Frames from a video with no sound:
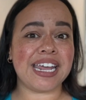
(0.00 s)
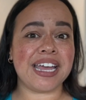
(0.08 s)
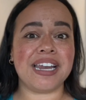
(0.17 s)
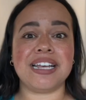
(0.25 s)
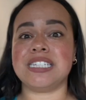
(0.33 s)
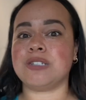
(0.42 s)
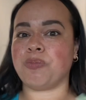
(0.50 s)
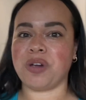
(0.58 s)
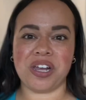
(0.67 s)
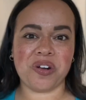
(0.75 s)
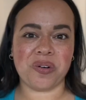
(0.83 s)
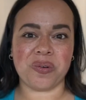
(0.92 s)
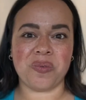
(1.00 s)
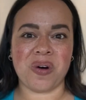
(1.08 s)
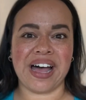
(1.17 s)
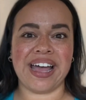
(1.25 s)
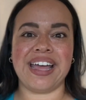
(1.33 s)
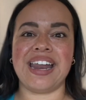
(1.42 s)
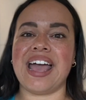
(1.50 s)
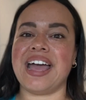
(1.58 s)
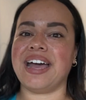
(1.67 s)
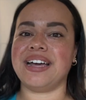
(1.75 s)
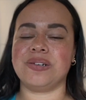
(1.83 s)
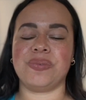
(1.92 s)
in, it's bring your own wine,
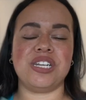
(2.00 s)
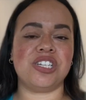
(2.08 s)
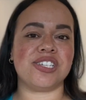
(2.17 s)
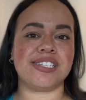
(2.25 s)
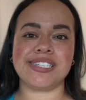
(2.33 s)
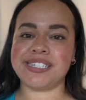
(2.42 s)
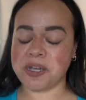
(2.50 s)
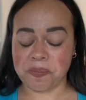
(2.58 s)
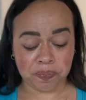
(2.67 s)
and we just